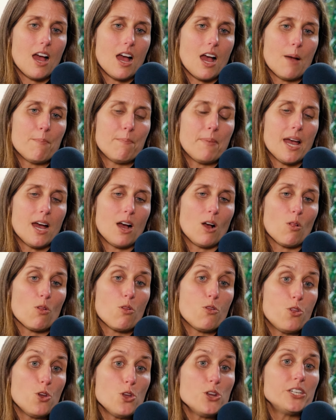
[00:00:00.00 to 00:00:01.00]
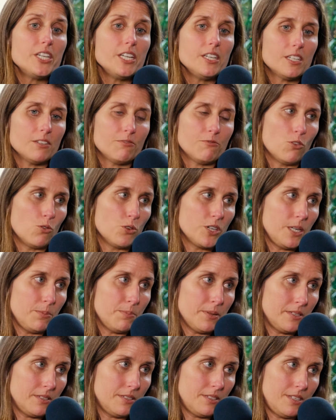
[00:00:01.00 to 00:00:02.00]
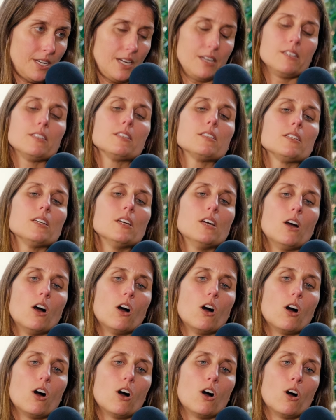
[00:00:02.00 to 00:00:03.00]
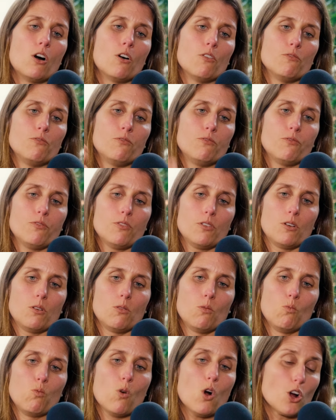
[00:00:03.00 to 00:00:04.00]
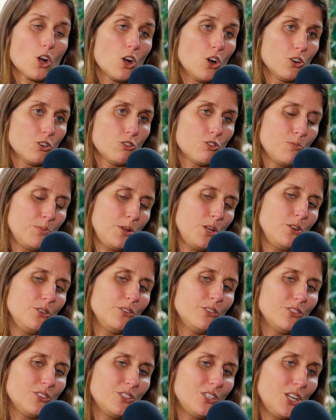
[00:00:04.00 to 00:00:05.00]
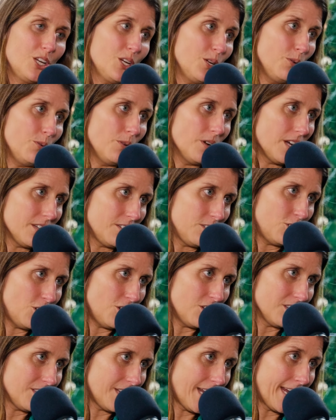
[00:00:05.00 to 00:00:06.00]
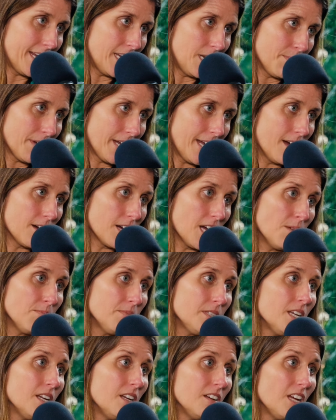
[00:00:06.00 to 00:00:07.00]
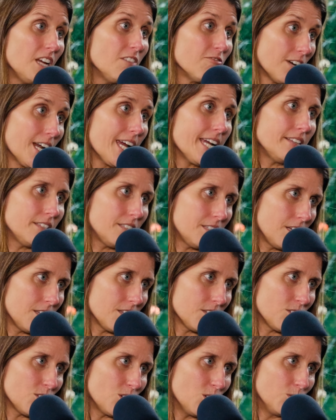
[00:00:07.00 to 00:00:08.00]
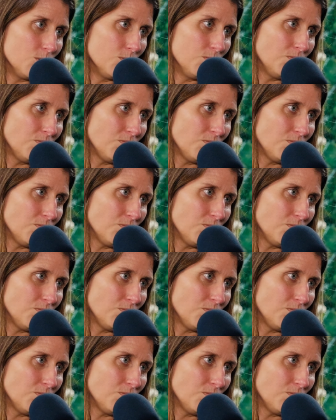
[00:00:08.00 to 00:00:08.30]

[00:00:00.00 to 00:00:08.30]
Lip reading: about 30 to 40% of what contributes to a student's academic outcomes relates to the school.